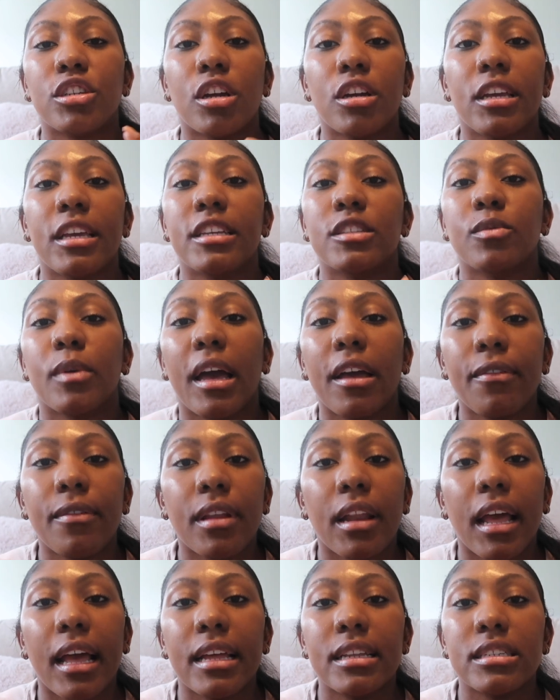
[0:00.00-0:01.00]
His wife and
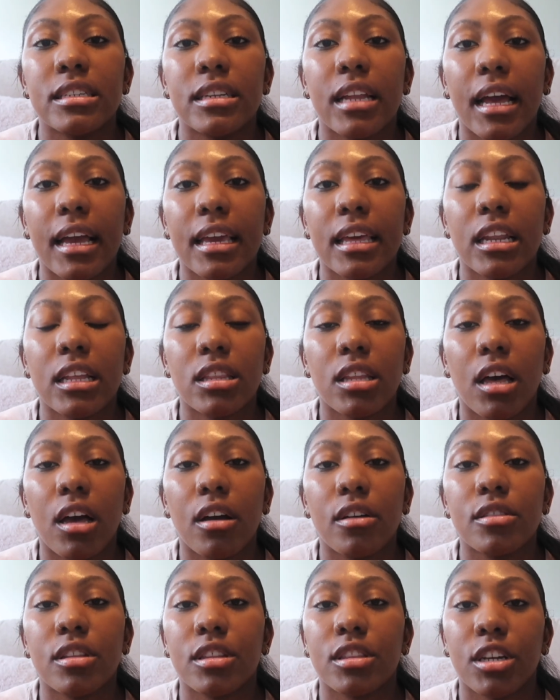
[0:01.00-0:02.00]
I did not get
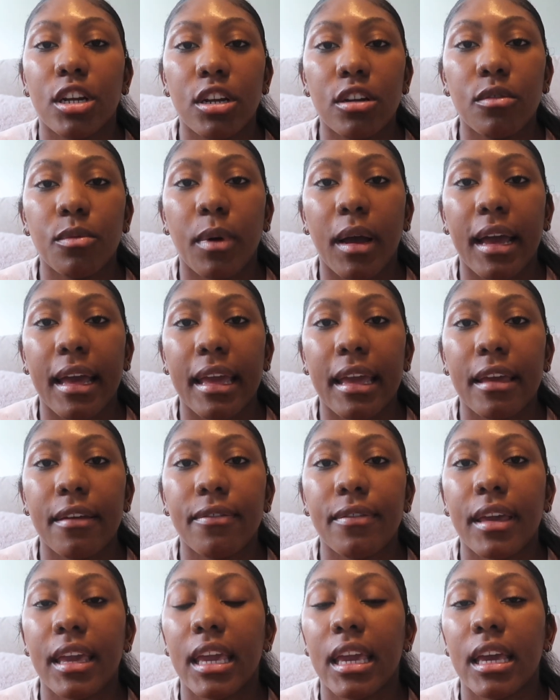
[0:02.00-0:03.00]
along, the third wife,
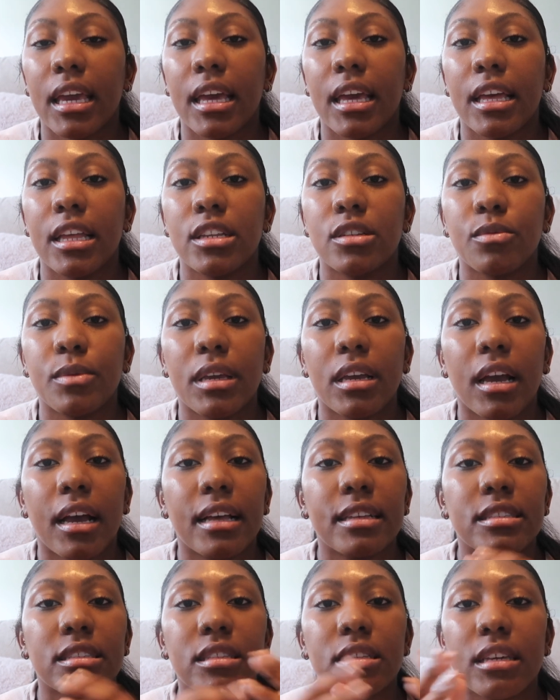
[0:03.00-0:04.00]
and we
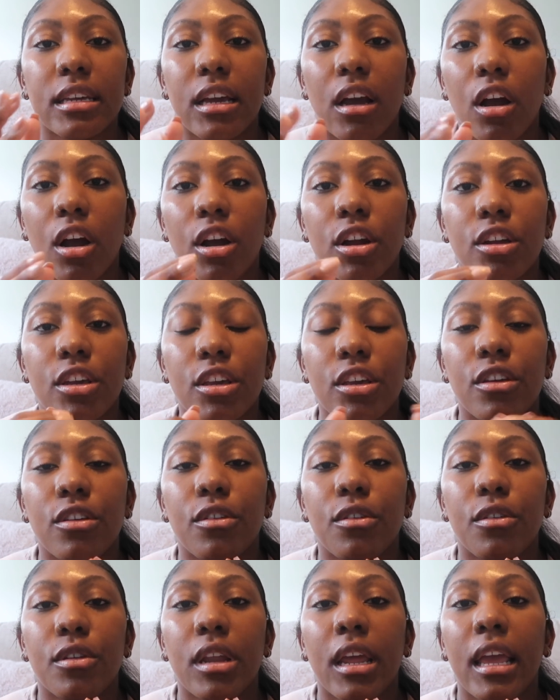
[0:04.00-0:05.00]
constantly
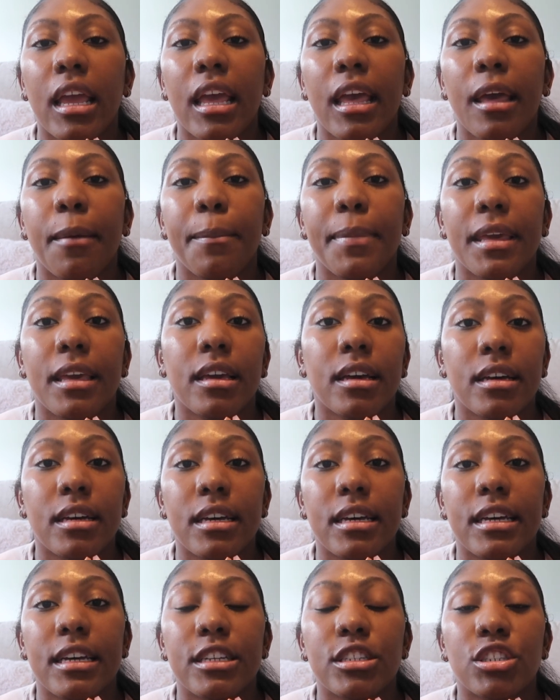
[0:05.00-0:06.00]
argued
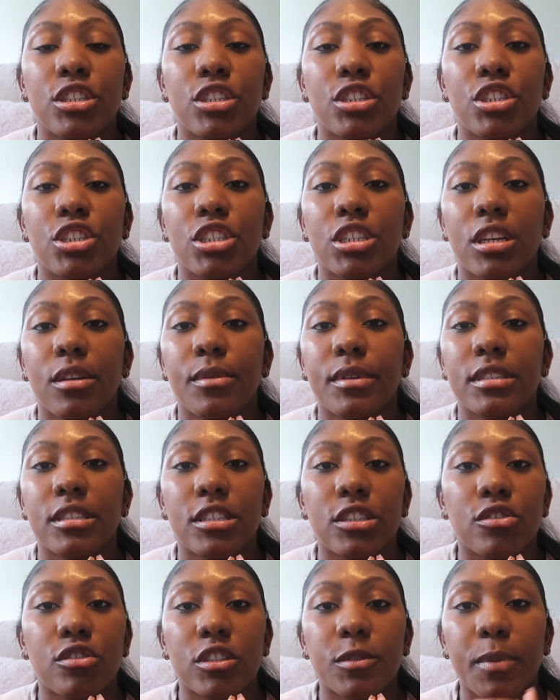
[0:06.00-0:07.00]
because she was
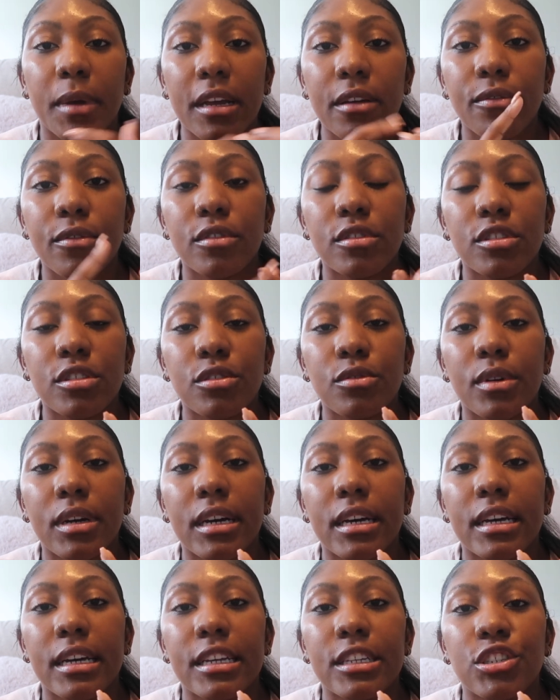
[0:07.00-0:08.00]
disrespectful to
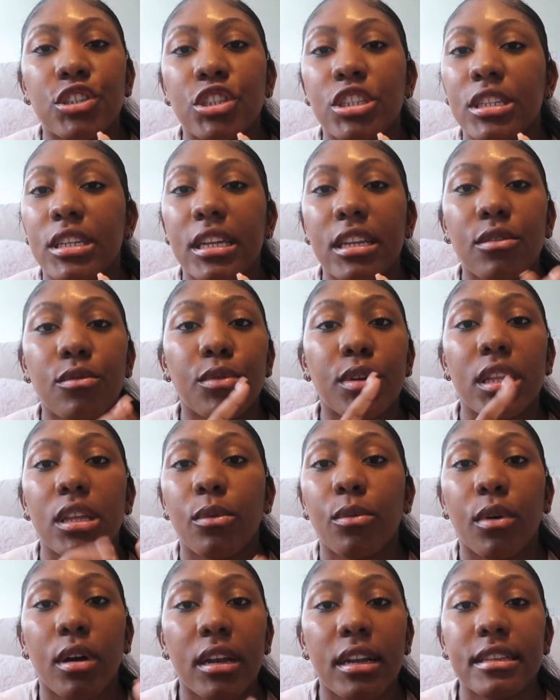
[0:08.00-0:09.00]
us. She didn't really
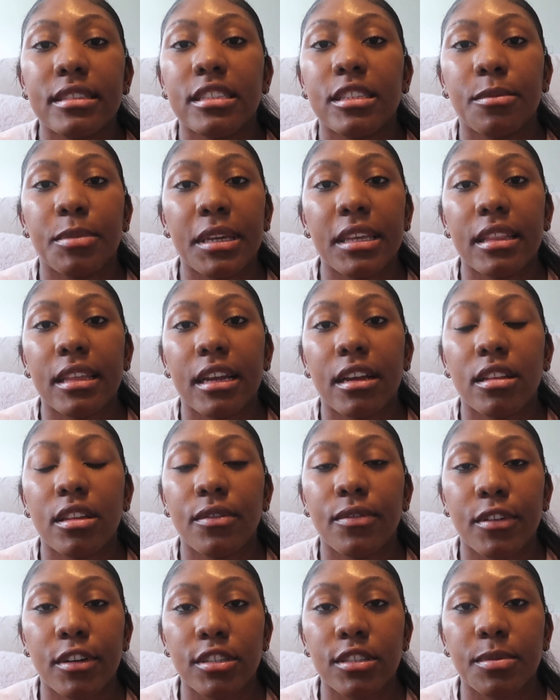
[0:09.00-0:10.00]
want us to be there in the
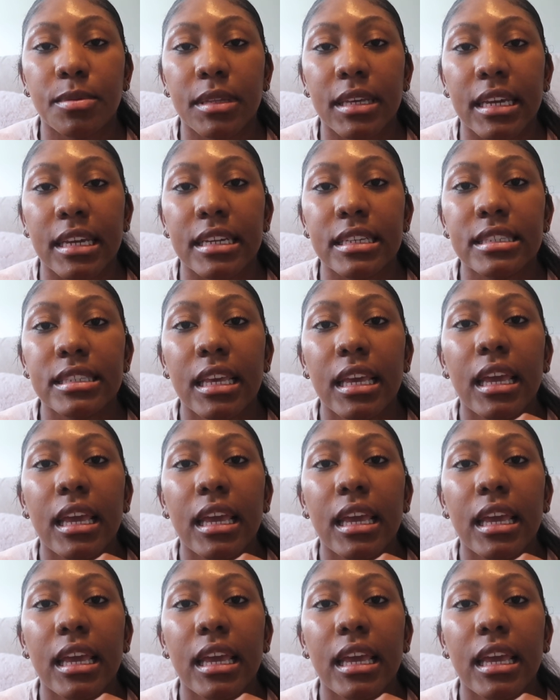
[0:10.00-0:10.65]
first place.